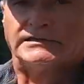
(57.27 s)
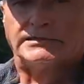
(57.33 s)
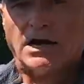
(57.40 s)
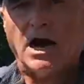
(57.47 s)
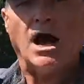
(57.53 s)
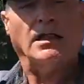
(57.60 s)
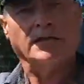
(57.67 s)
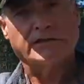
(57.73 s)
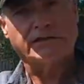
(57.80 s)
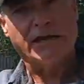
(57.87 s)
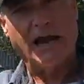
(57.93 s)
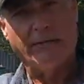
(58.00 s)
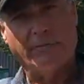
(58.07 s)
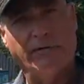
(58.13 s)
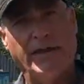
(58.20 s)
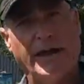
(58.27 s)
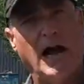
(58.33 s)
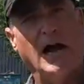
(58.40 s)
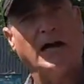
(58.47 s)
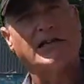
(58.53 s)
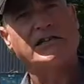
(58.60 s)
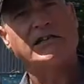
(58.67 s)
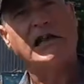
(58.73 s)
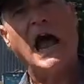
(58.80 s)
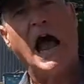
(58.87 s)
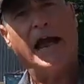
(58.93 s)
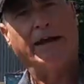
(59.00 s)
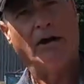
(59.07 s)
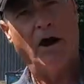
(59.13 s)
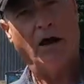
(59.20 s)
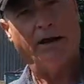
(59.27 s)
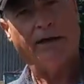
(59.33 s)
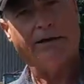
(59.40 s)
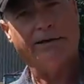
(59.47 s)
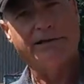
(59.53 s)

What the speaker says: the tallest hammer, they hung a sign on it,